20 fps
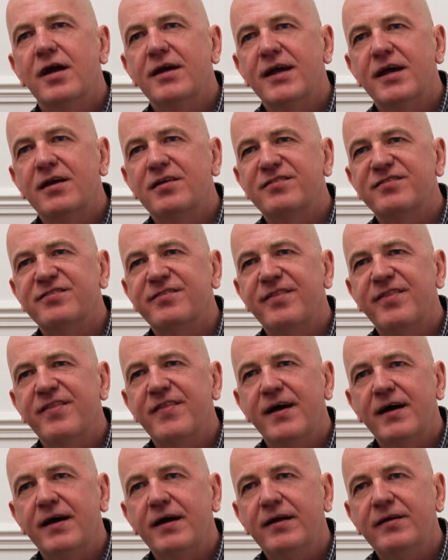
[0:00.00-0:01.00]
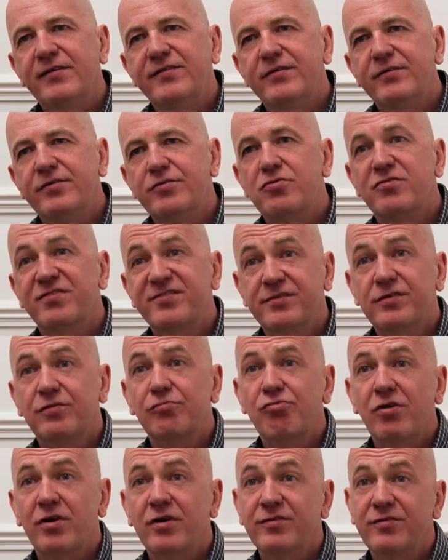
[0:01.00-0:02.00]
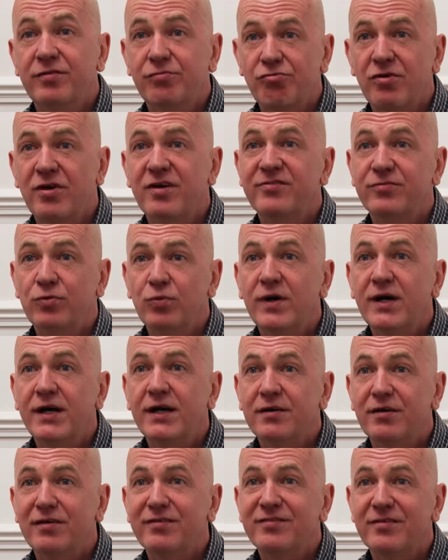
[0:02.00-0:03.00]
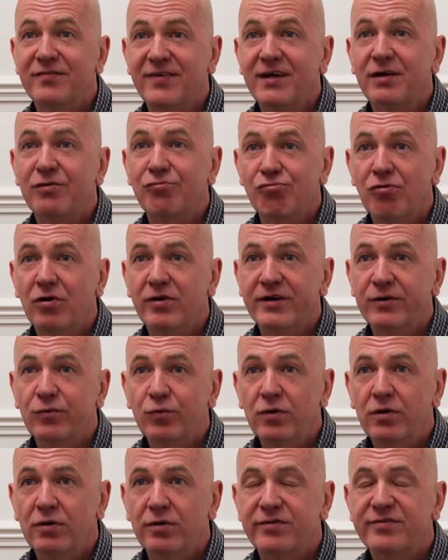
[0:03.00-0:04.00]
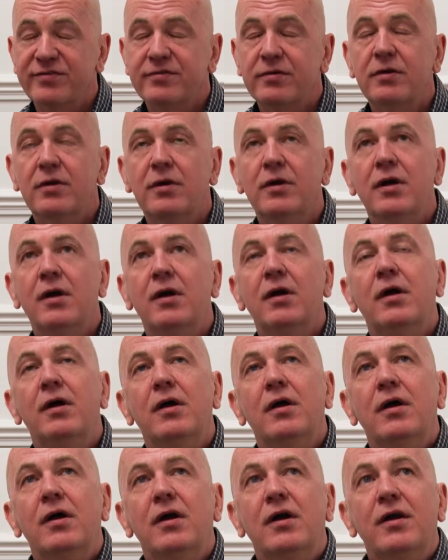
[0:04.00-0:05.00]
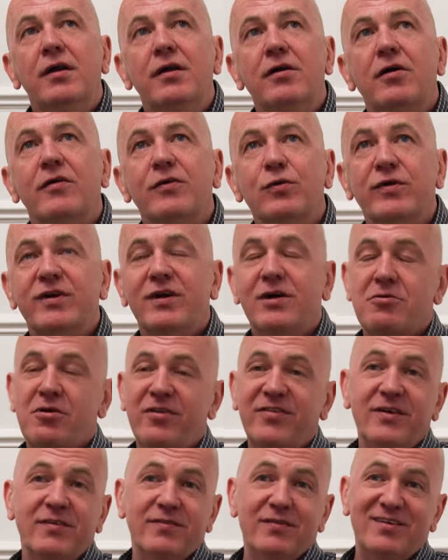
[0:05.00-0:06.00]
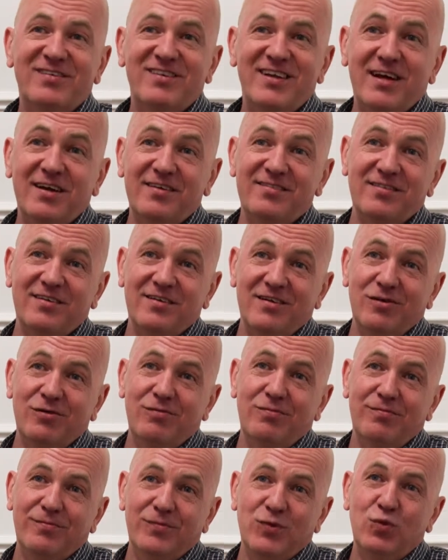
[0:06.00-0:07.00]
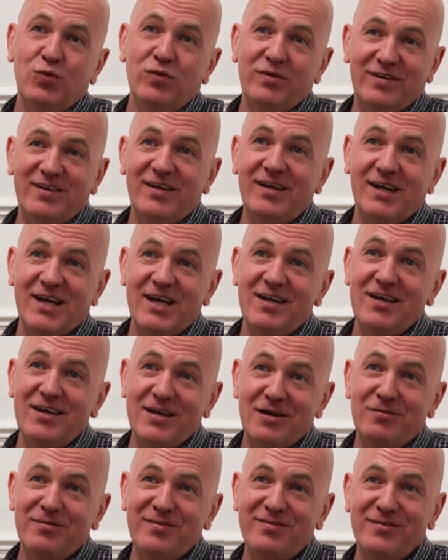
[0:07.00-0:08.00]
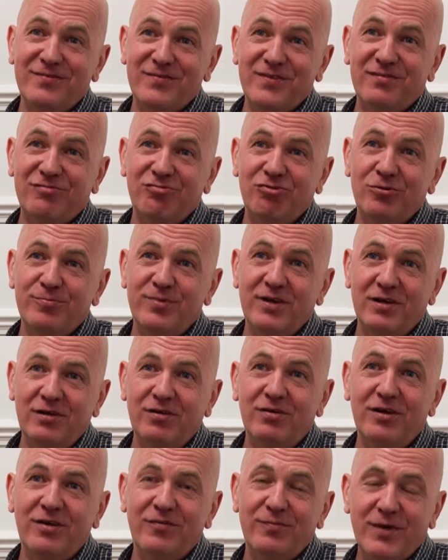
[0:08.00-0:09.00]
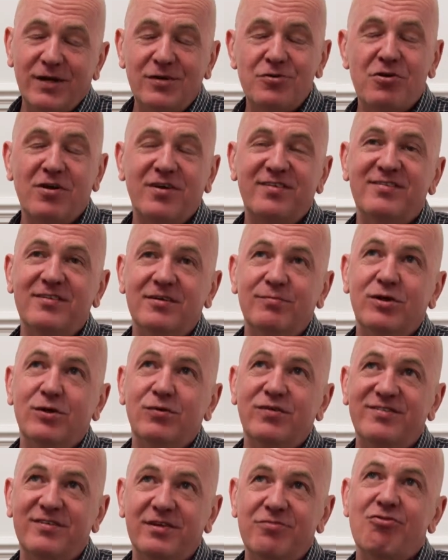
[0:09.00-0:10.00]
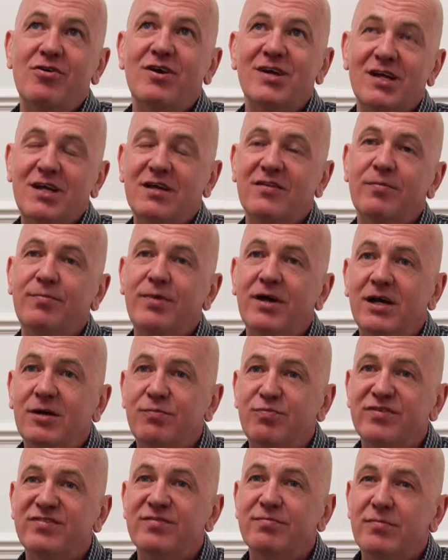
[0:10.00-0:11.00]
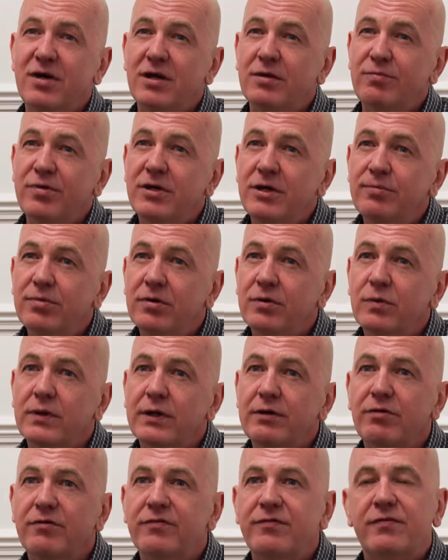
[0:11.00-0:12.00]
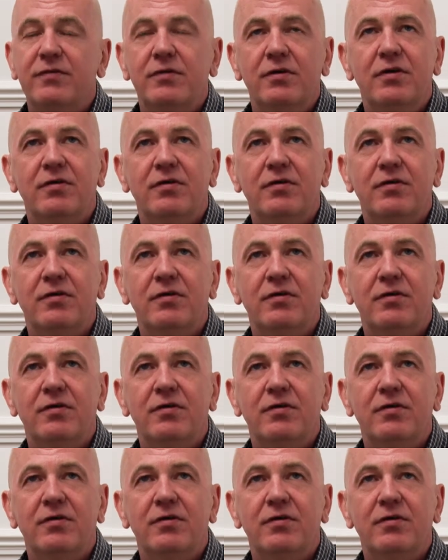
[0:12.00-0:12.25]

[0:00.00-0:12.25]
against that, just to raise awareness of how wrong it was. Not that we'd actually think that Texaco would take any notice of this group in Manchester, but it was to try and get it in the papers and make people aware of